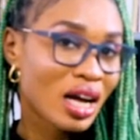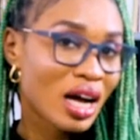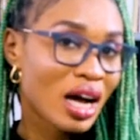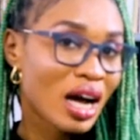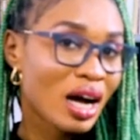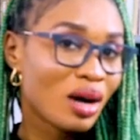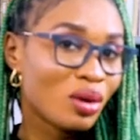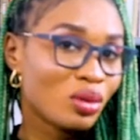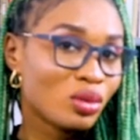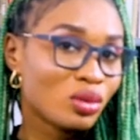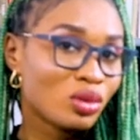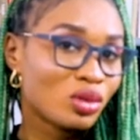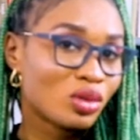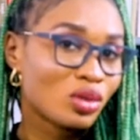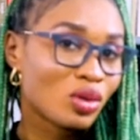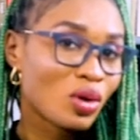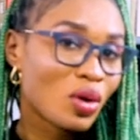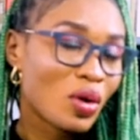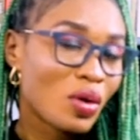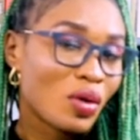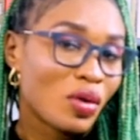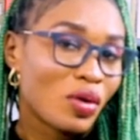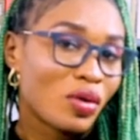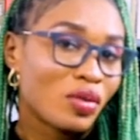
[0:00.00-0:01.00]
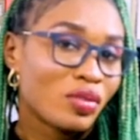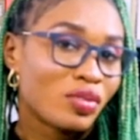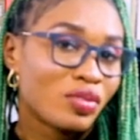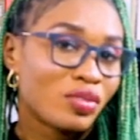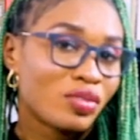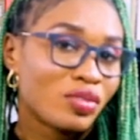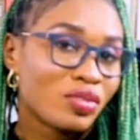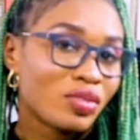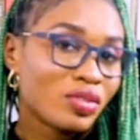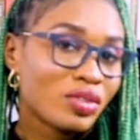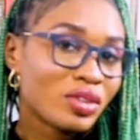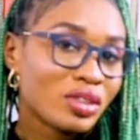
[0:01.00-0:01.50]
out of
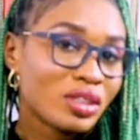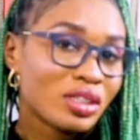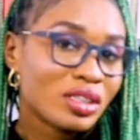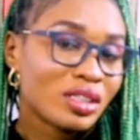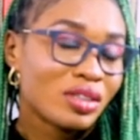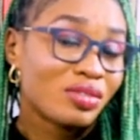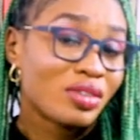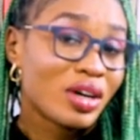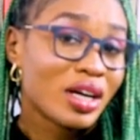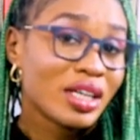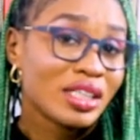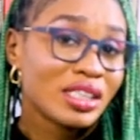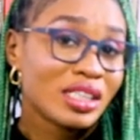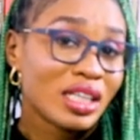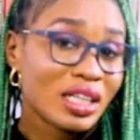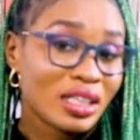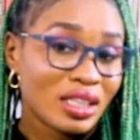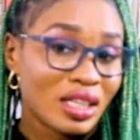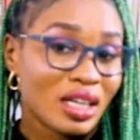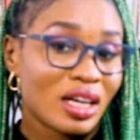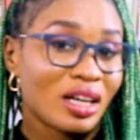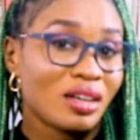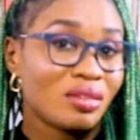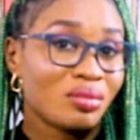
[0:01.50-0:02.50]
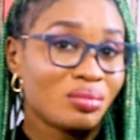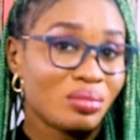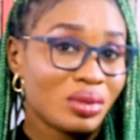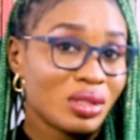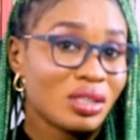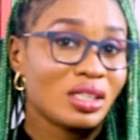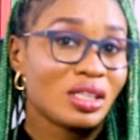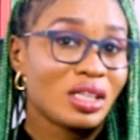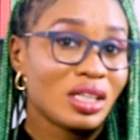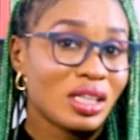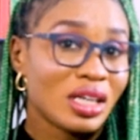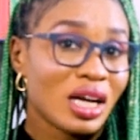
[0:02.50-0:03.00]
the vagina,
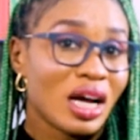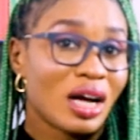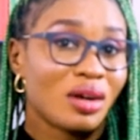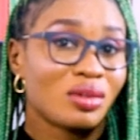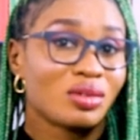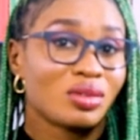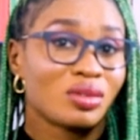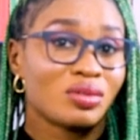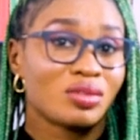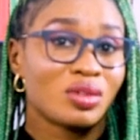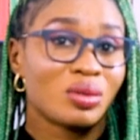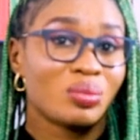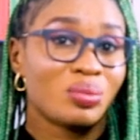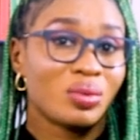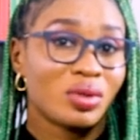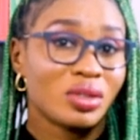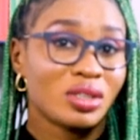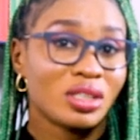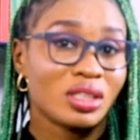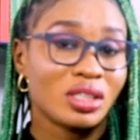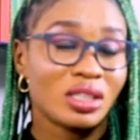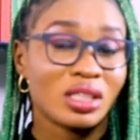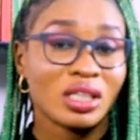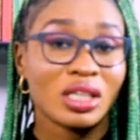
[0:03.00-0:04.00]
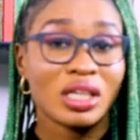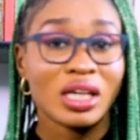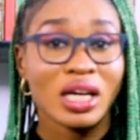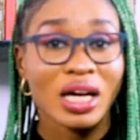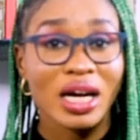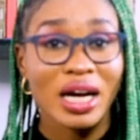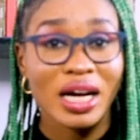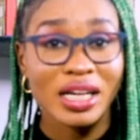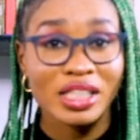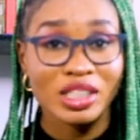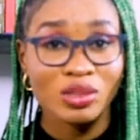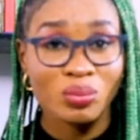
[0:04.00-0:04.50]
basically out of the body
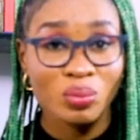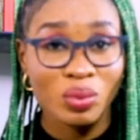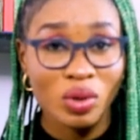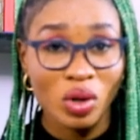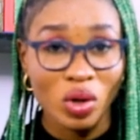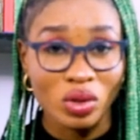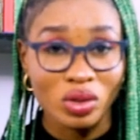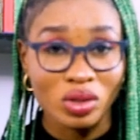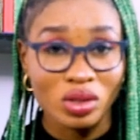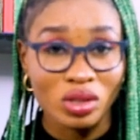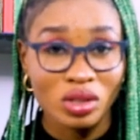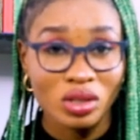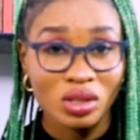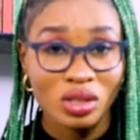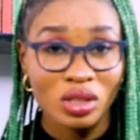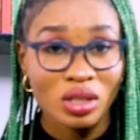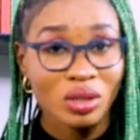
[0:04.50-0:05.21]
as blood.